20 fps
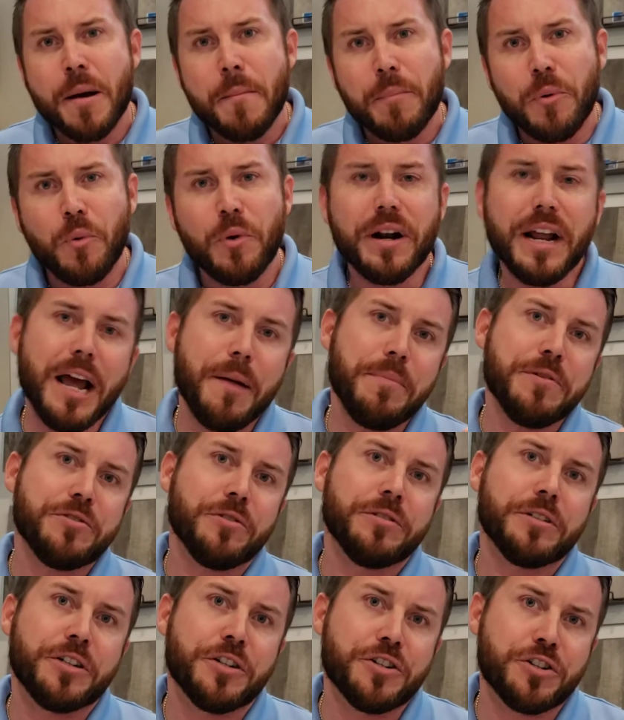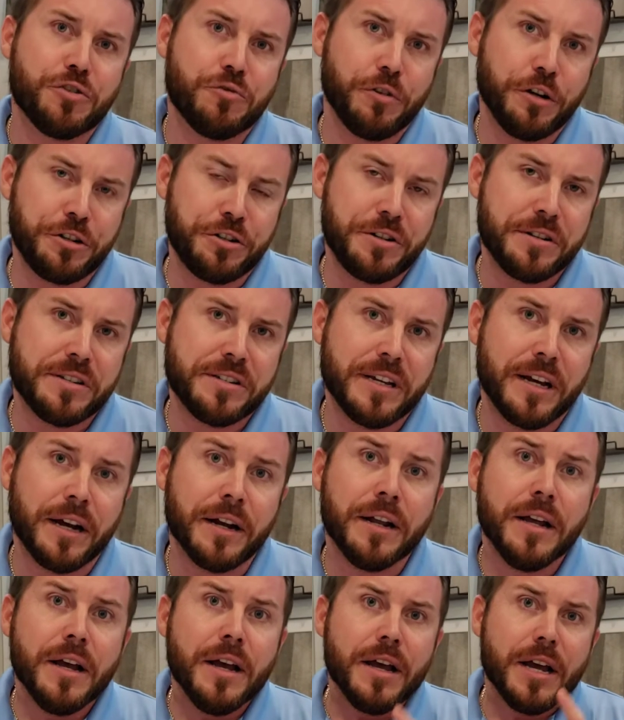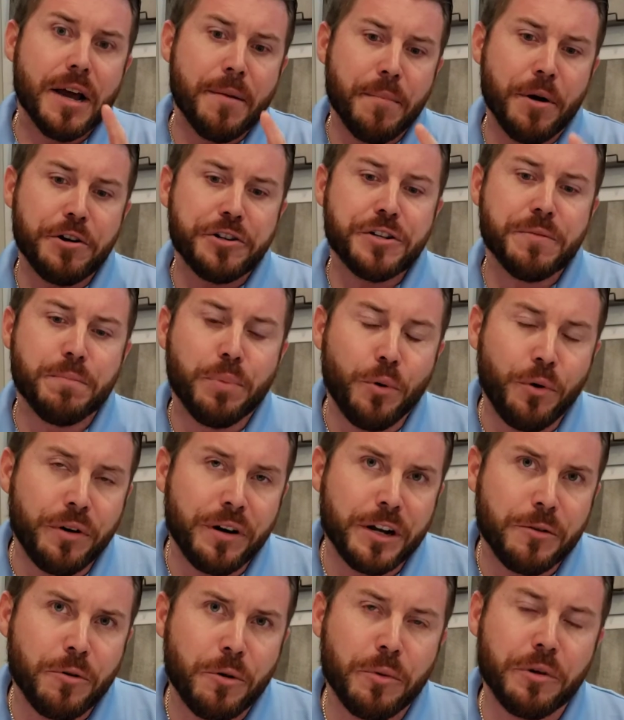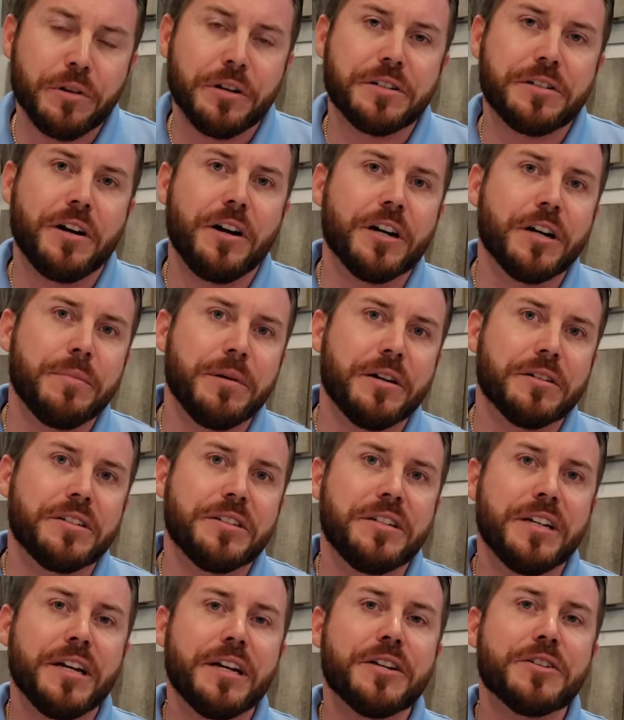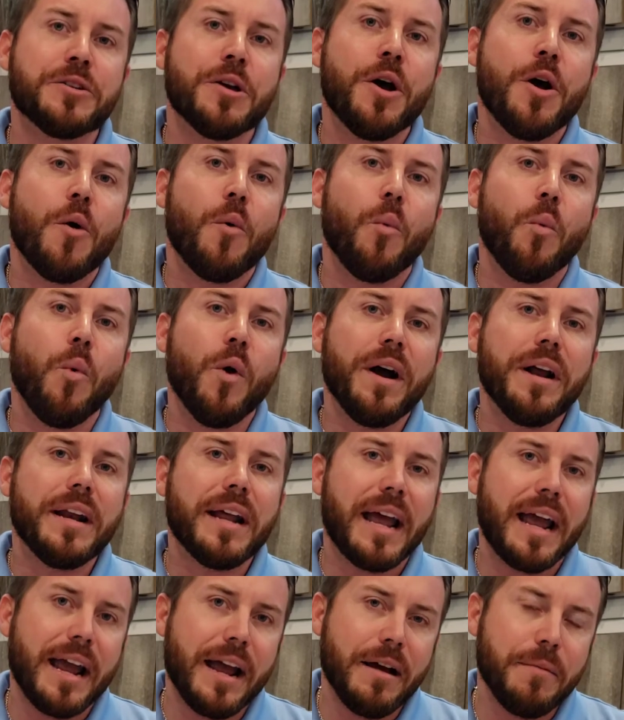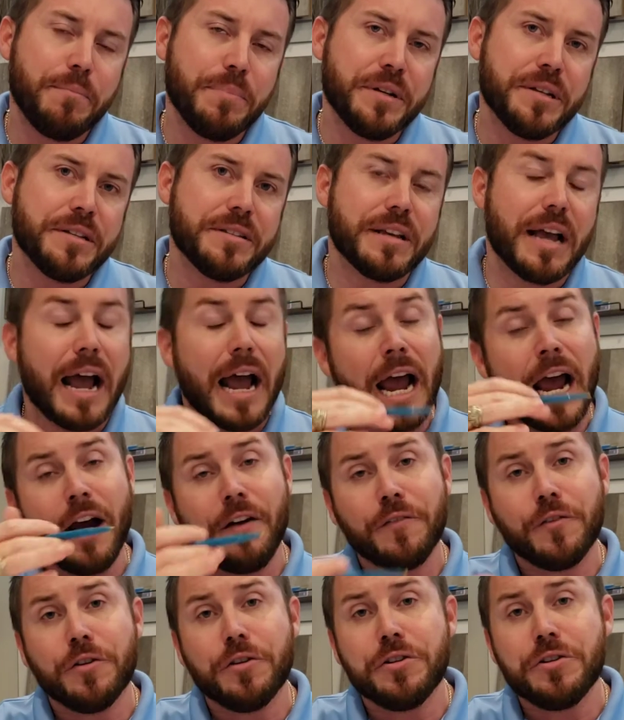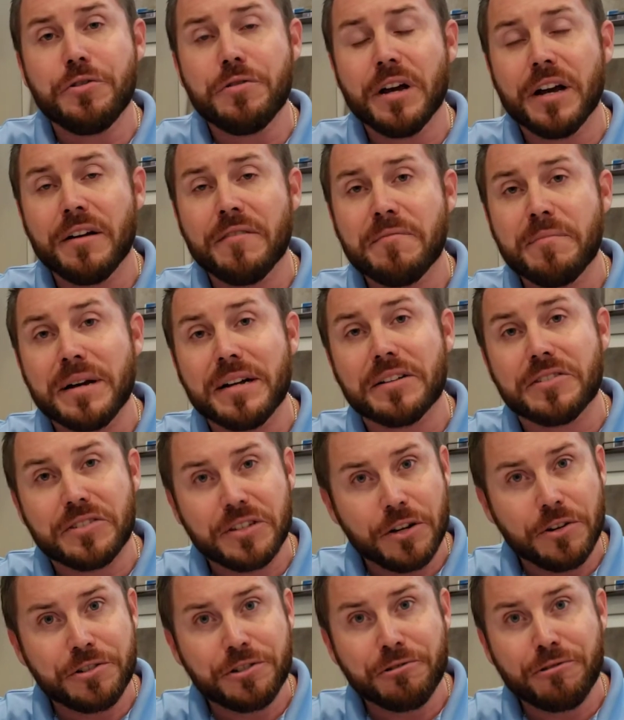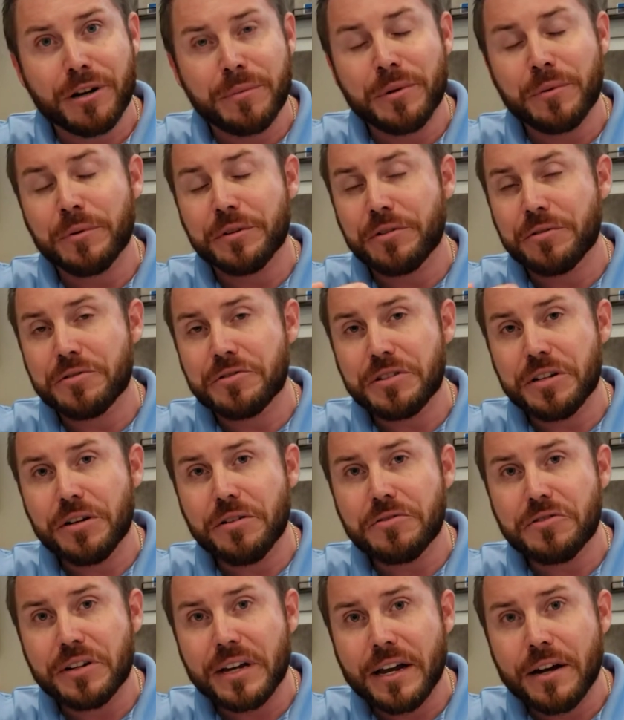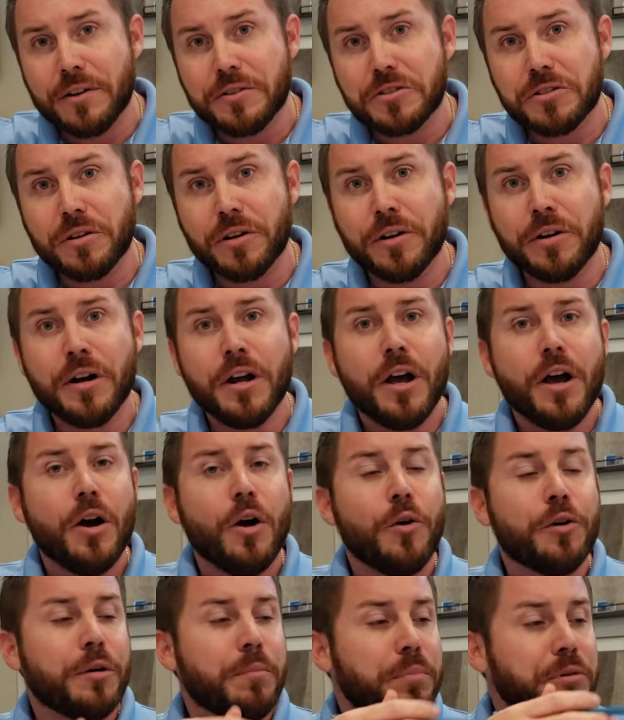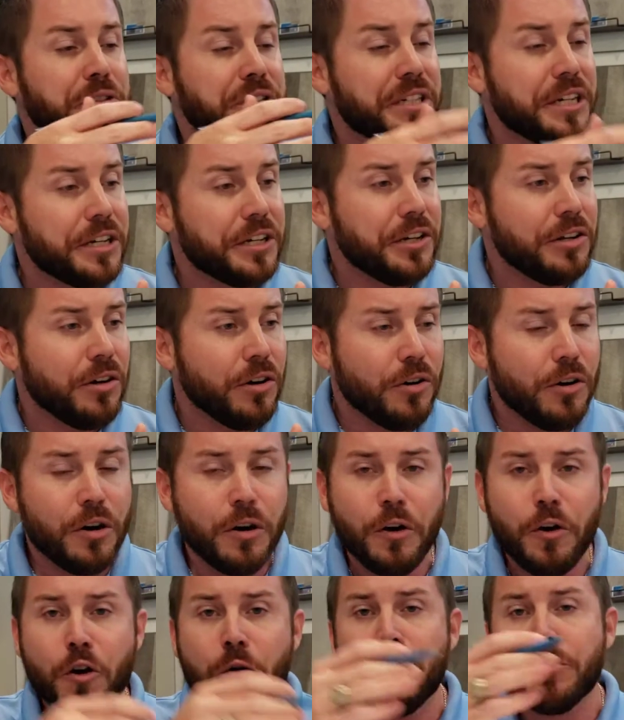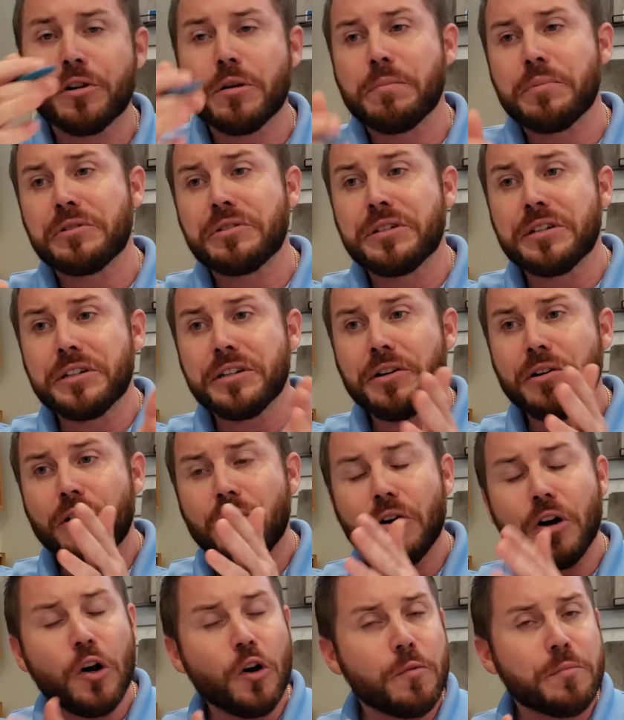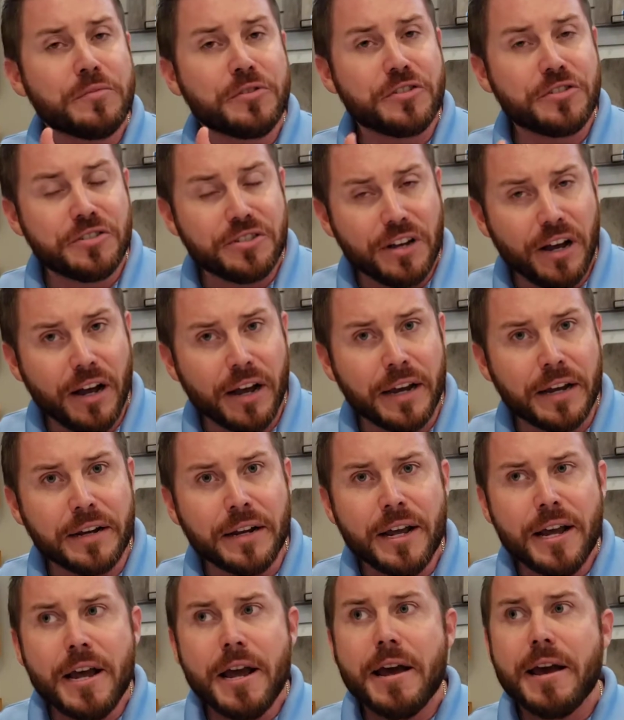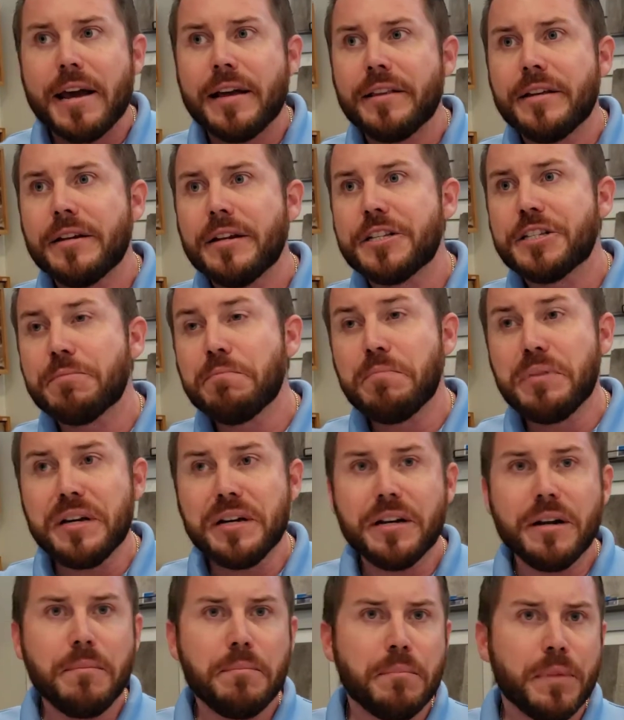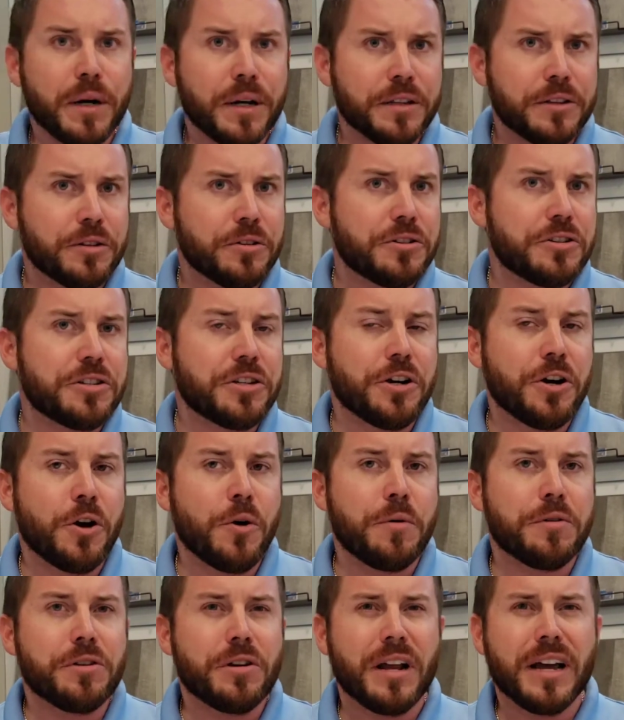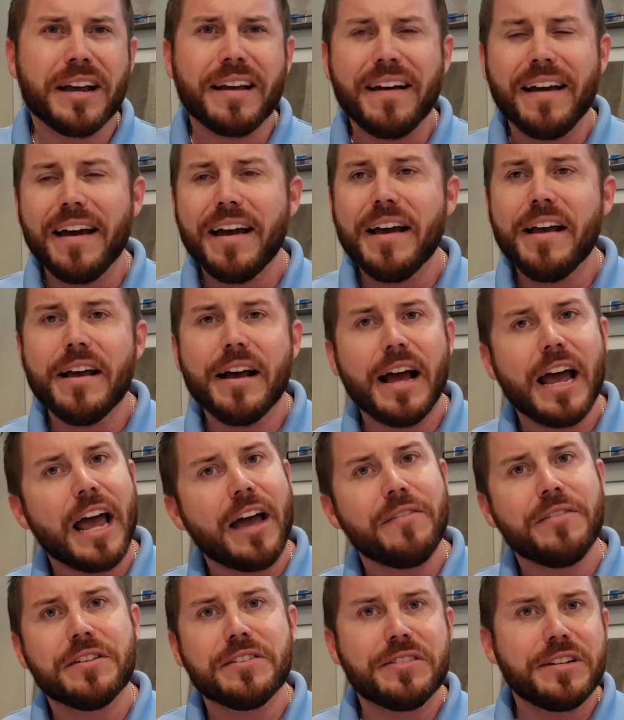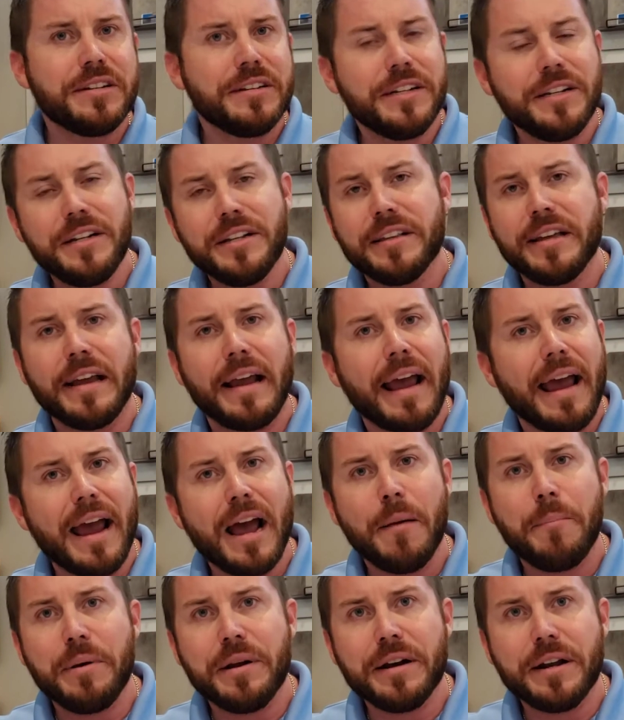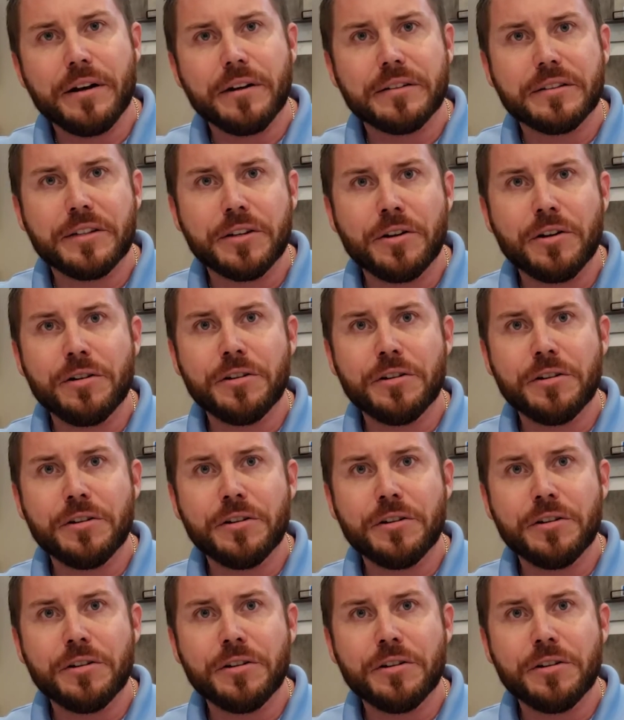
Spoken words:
But what happens on the construction side? And most importantly, what we're going to talk about today is what happens after you have made a sales agreement with your sales counselor on a particular home site, and then it's been a month or so, and you're like, hey, I haven't seen anything happen out there.